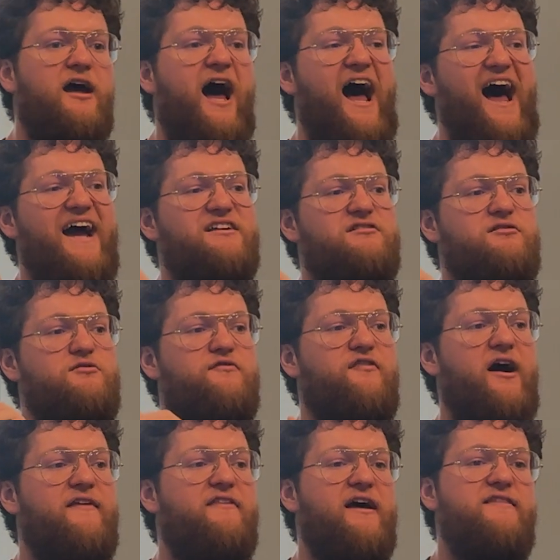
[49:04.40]
I do
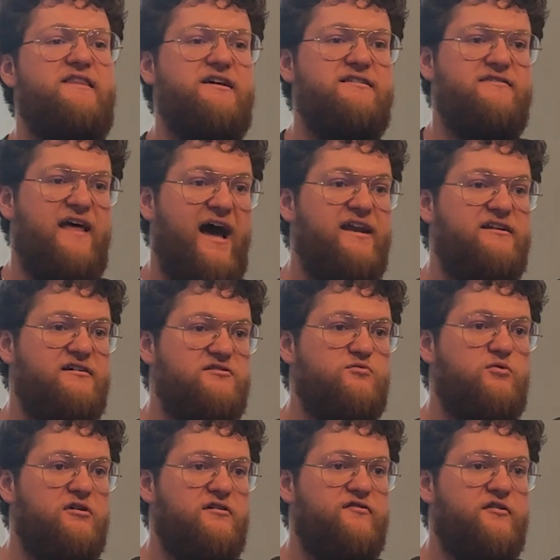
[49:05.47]
find that does
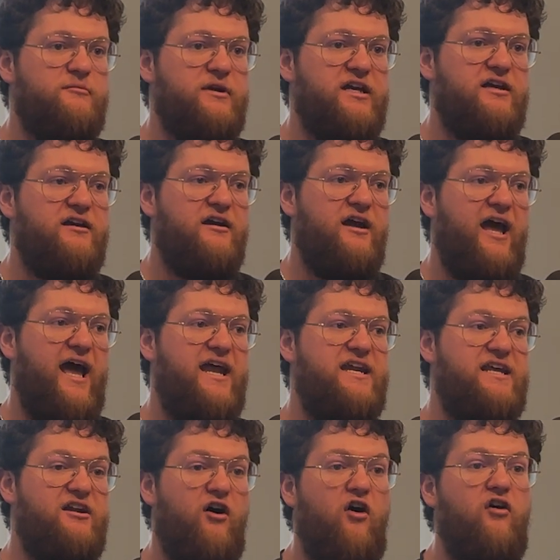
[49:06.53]
work for me. And
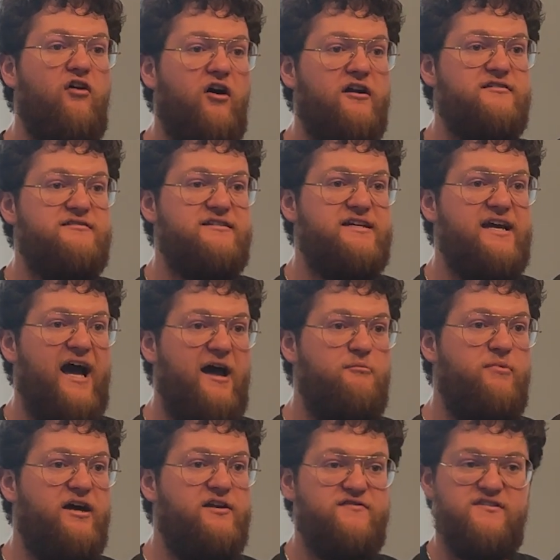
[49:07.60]
in all honesty, I
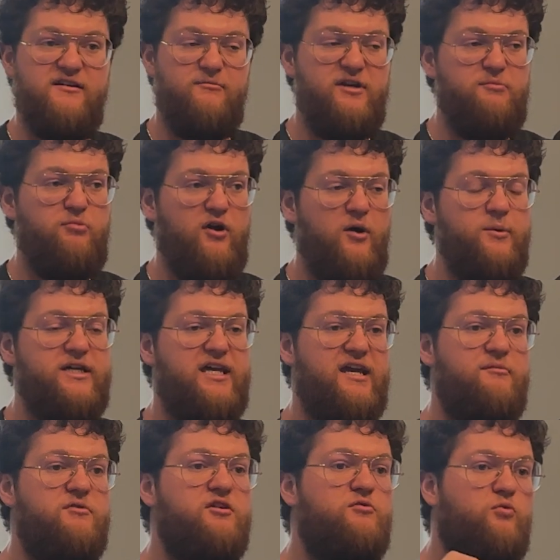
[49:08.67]
bet if somebody probably
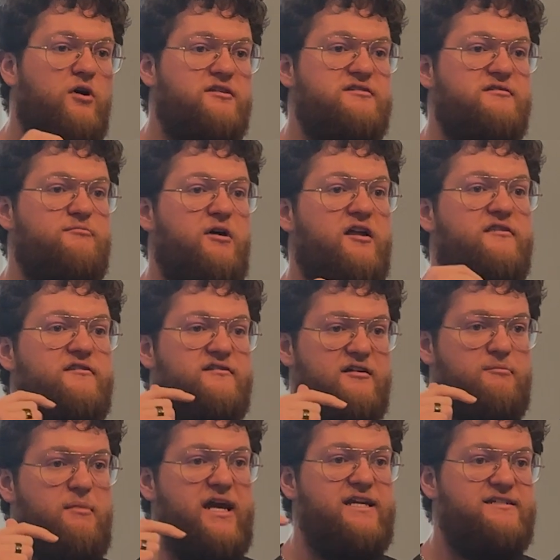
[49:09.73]
came to you once a month to
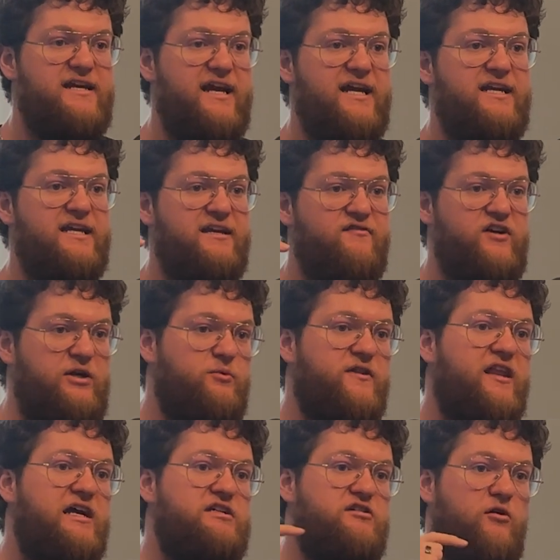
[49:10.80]
maintain, even when
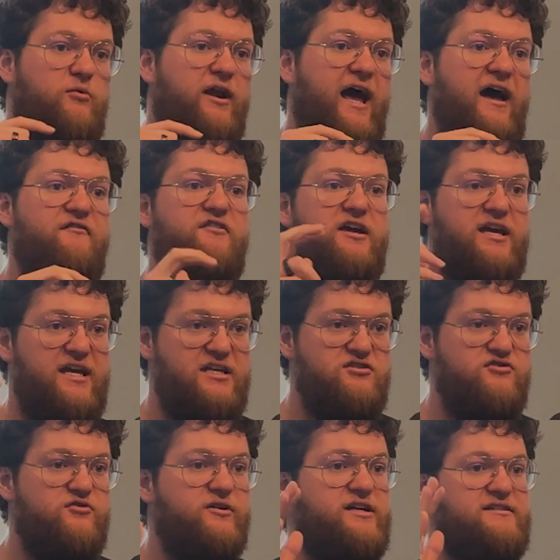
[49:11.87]
they don't have
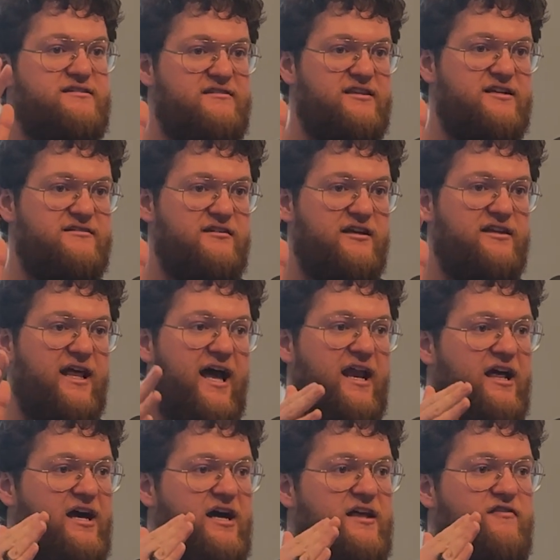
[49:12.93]
injuries and things like
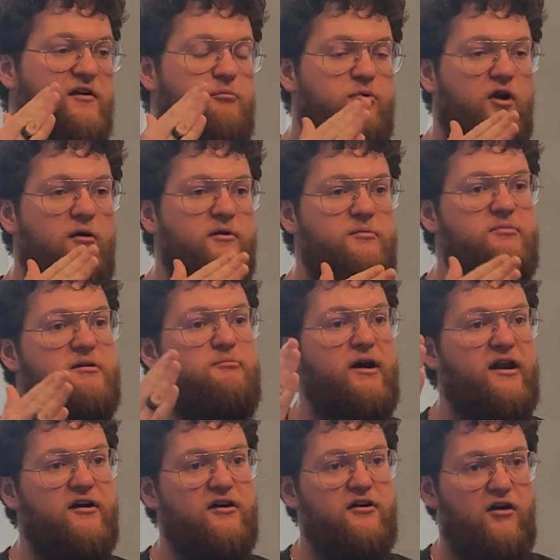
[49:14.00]
that, they'd probably be
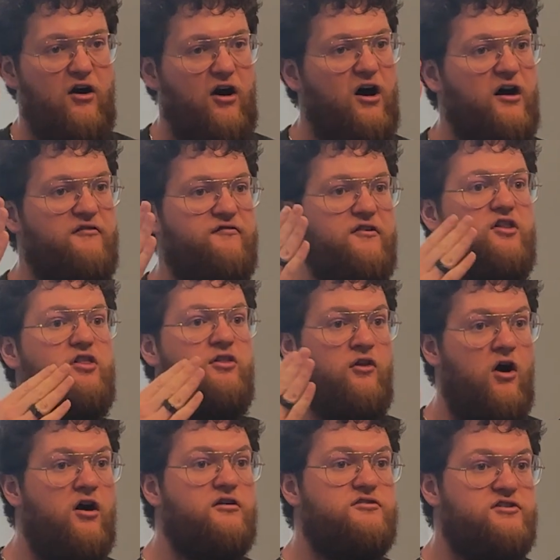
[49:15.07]
better off
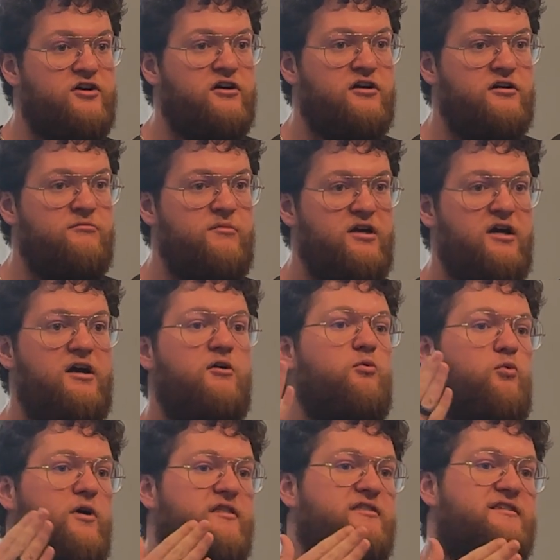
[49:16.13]
long term
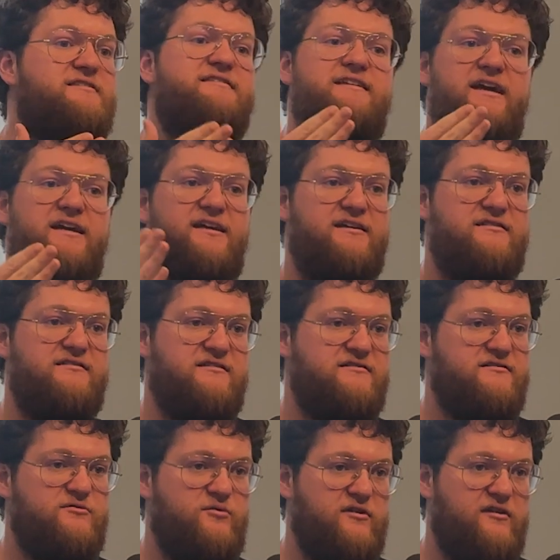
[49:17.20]
with staying
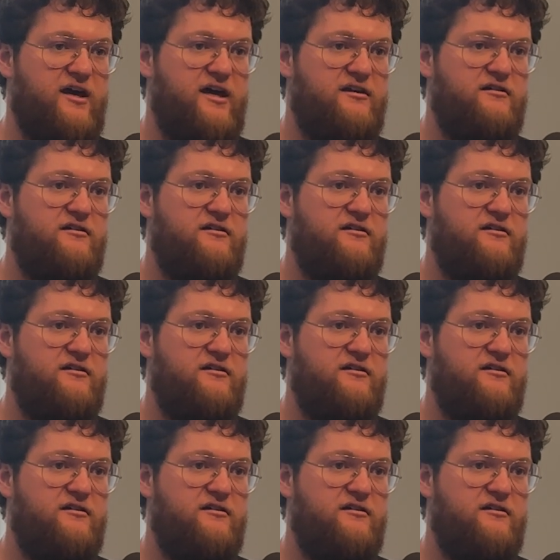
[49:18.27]
consistent with that.